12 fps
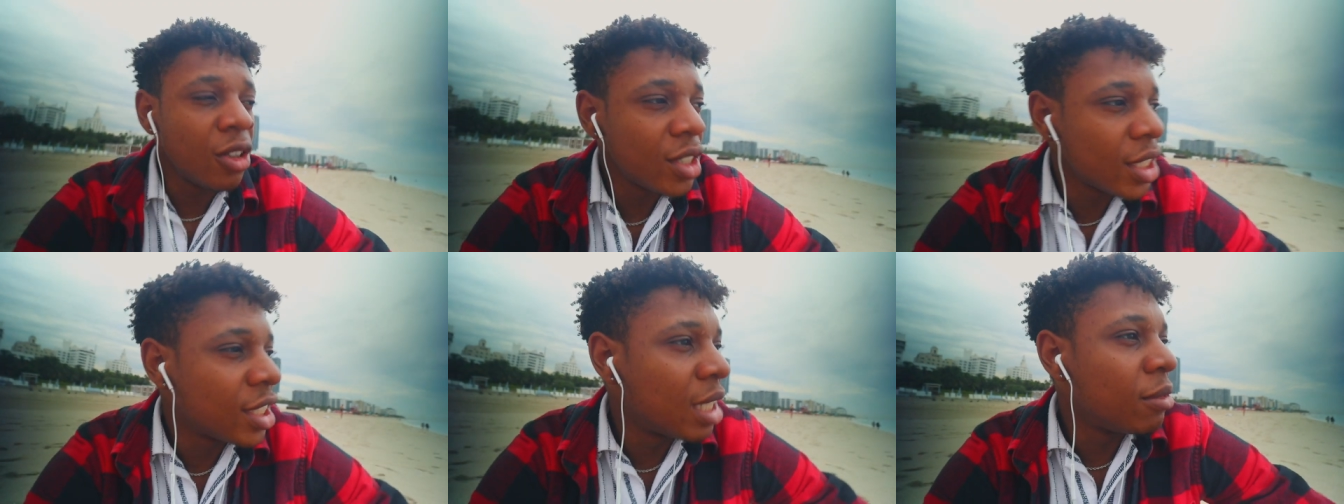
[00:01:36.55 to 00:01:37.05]
So as
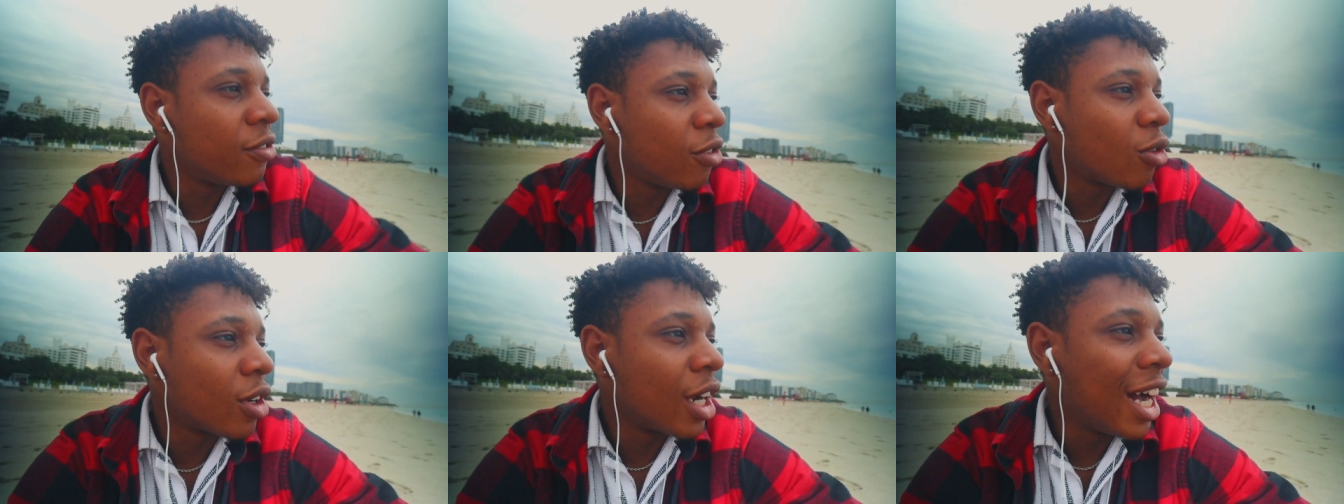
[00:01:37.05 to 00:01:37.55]
I said
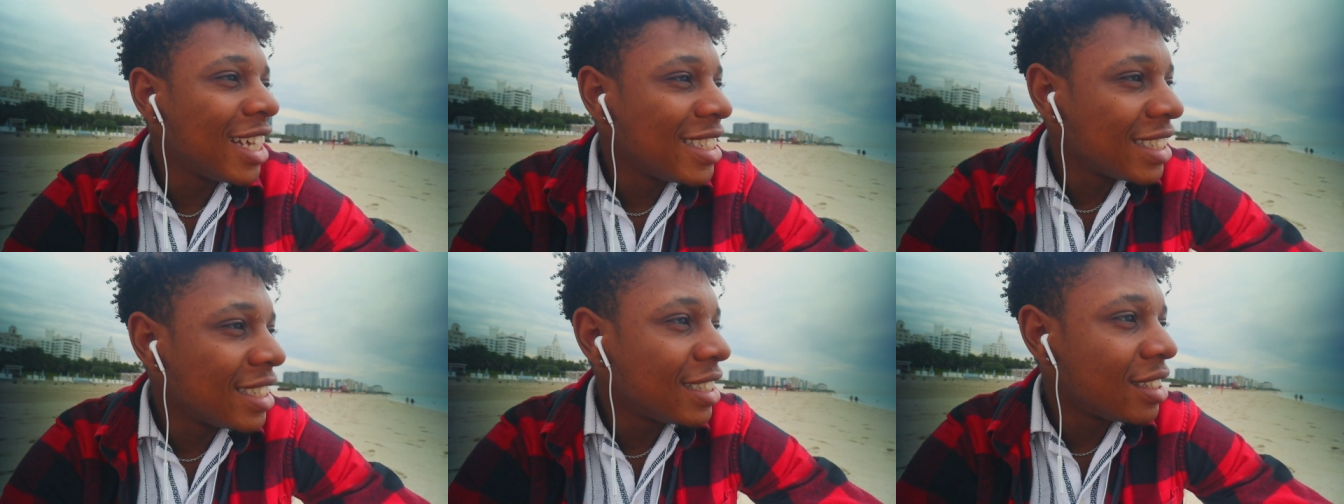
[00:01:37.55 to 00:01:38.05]
before, I
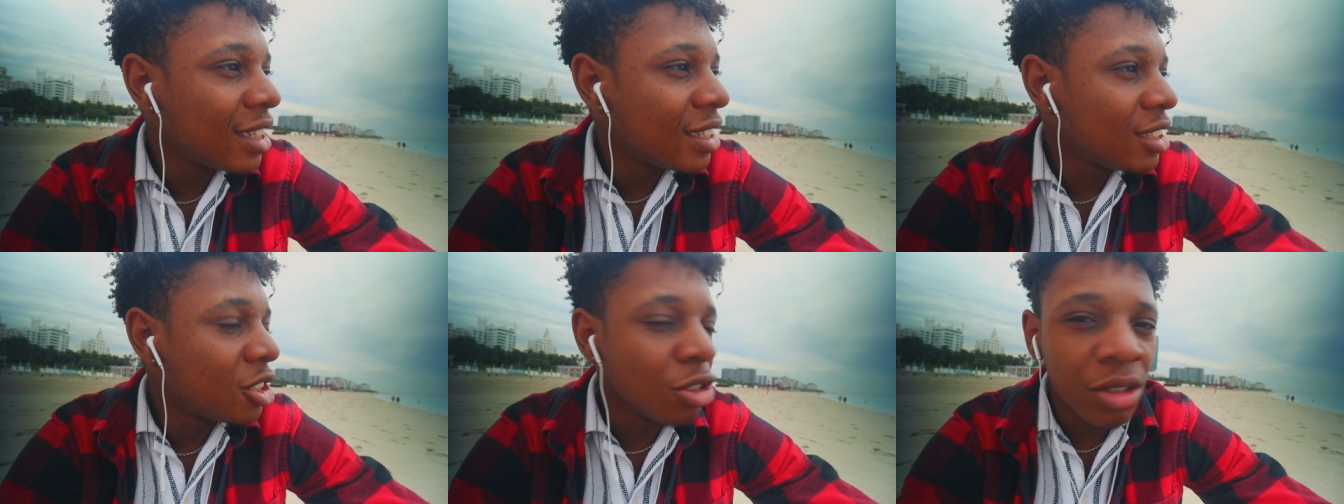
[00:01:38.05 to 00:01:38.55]
did
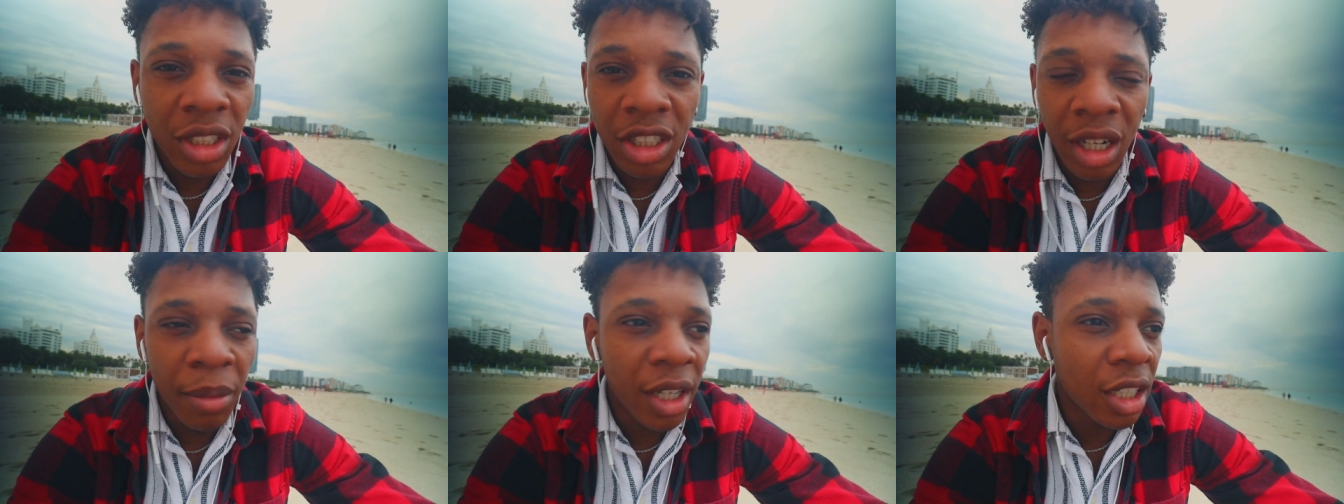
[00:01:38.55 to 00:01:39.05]
choose to
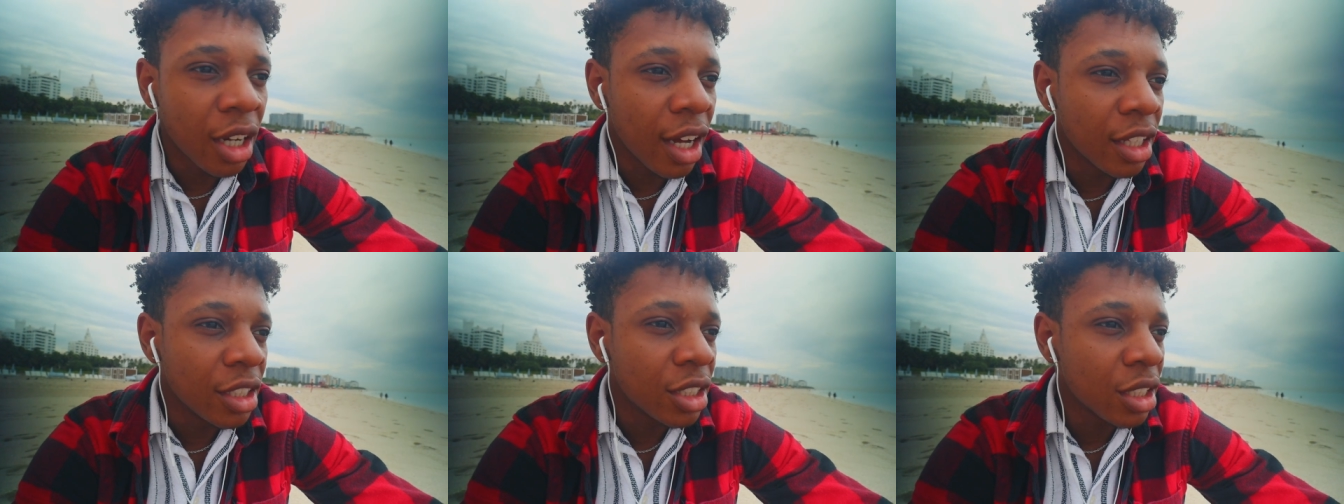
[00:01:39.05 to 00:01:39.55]
drop out of
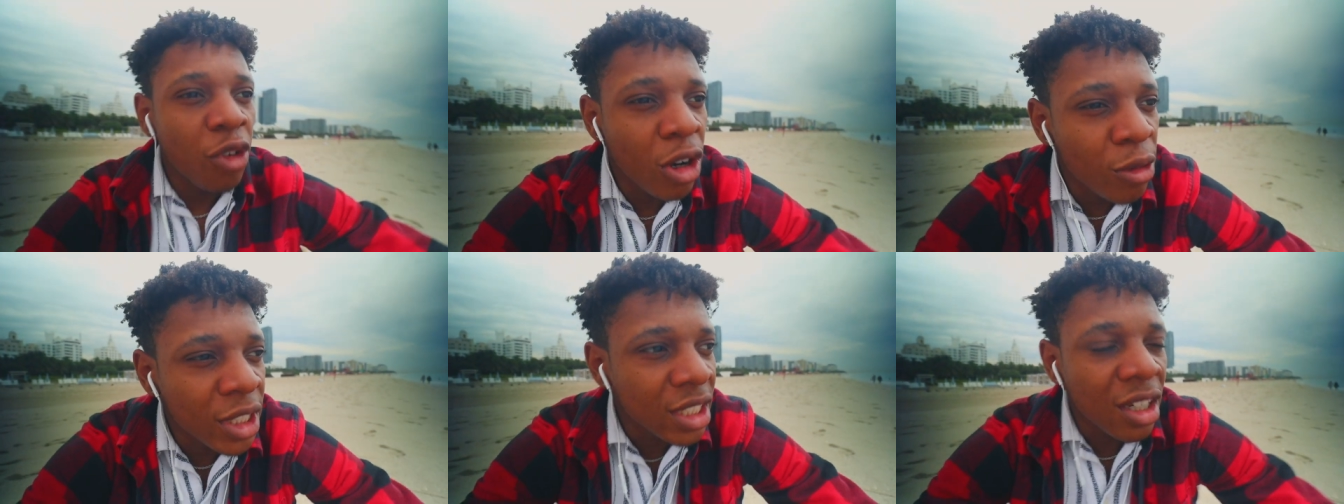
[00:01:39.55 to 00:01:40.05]
college
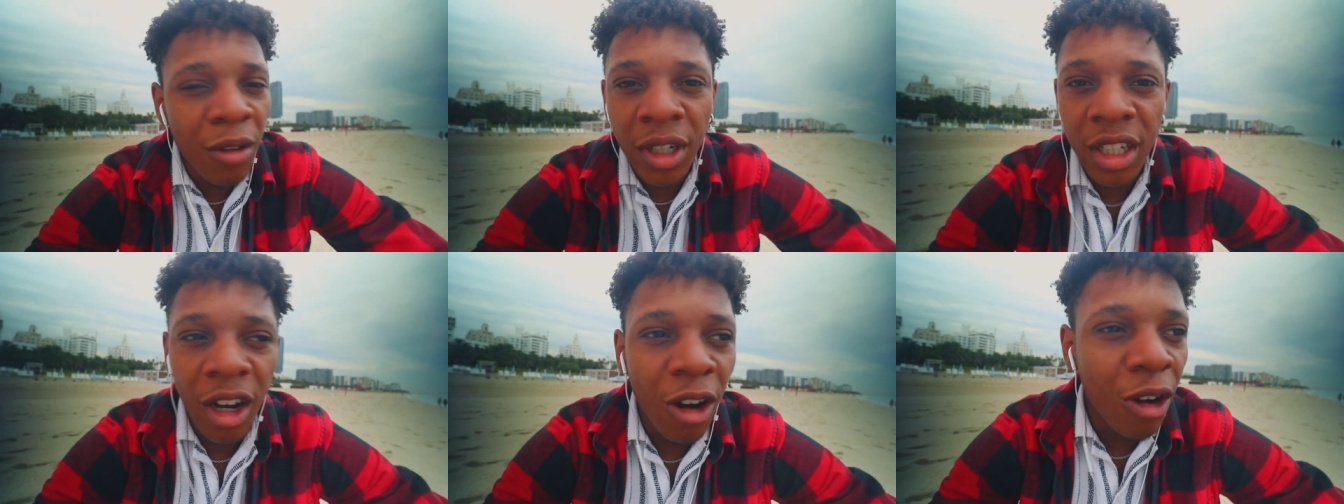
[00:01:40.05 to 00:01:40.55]
for what some
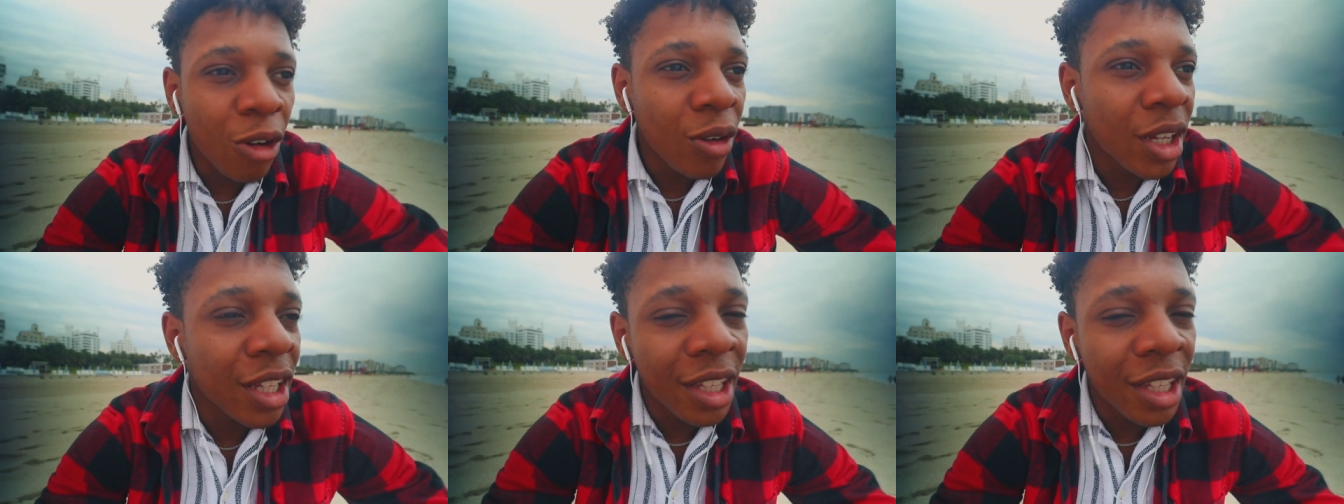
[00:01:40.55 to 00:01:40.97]
would call